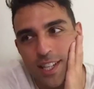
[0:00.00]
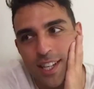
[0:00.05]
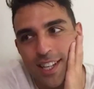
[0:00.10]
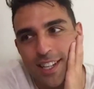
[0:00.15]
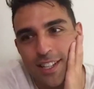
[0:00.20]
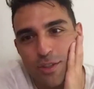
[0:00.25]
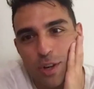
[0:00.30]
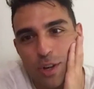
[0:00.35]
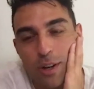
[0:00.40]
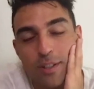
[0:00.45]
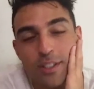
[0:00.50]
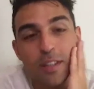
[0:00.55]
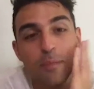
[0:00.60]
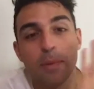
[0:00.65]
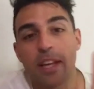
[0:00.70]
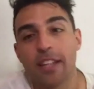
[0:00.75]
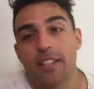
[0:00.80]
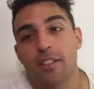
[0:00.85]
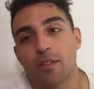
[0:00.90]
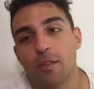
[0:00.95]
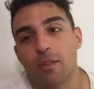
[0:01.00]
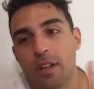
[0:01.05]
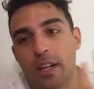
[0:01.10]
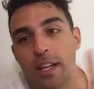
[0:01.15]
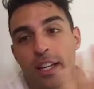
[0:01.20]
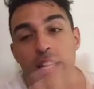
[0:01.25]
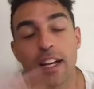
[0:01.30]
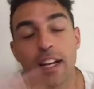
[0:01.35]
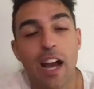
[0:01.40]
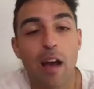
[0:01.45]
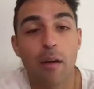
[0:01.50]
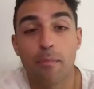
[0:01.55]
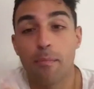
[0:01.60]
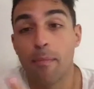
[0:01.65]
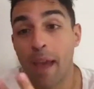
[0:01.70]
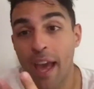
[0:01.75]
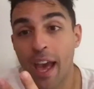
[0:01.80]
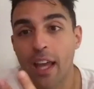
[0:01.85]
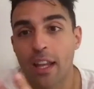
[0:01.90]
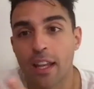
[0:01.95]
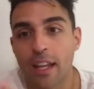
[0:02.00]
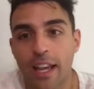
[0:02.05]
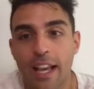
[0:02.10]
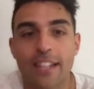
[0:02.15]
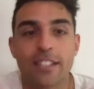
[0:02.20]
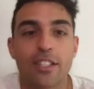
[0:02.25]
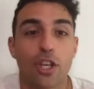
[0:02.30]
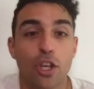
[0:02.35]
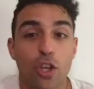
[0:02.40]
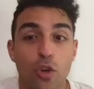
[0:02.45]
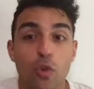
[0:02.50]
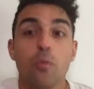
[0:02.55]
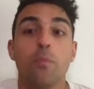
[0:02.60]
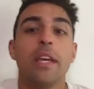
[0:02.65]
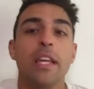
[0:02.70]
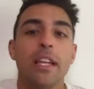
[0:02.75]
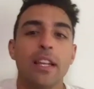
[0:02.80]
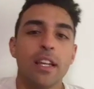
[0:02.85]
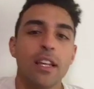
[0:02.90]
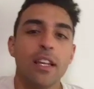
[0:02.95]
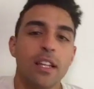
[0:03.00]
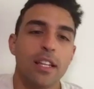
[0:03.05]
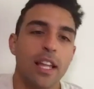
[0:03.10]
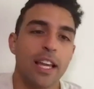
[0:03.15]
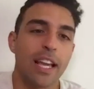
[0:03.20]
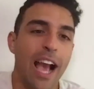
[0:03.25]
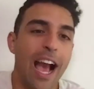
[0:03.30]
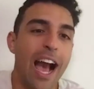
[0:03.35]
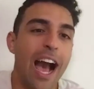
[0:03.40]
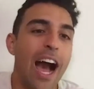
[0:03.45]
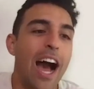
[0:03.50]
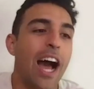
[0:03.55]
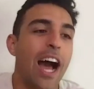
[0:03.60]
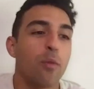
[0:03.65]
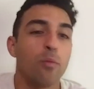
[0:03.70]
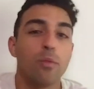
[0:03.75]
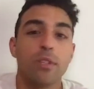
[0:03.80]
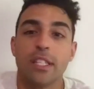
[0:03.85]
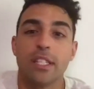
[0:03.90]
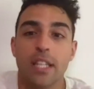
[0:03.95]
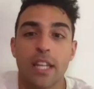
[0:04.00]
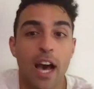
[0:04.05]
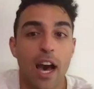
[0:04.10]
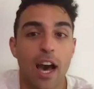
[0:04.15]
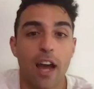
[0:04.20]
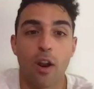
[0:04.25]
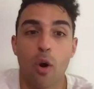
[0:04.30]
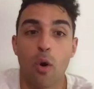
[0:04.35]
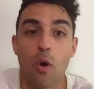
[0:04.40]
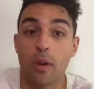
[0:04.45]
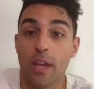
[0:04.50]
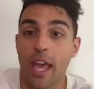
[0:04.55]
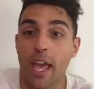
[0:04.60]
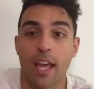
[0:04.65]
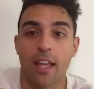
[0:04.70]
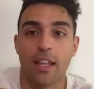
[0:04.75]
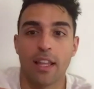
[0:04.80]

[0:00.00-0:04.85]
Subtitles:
So I was in med school and it got bad. Like, as a human, like, I was not okay.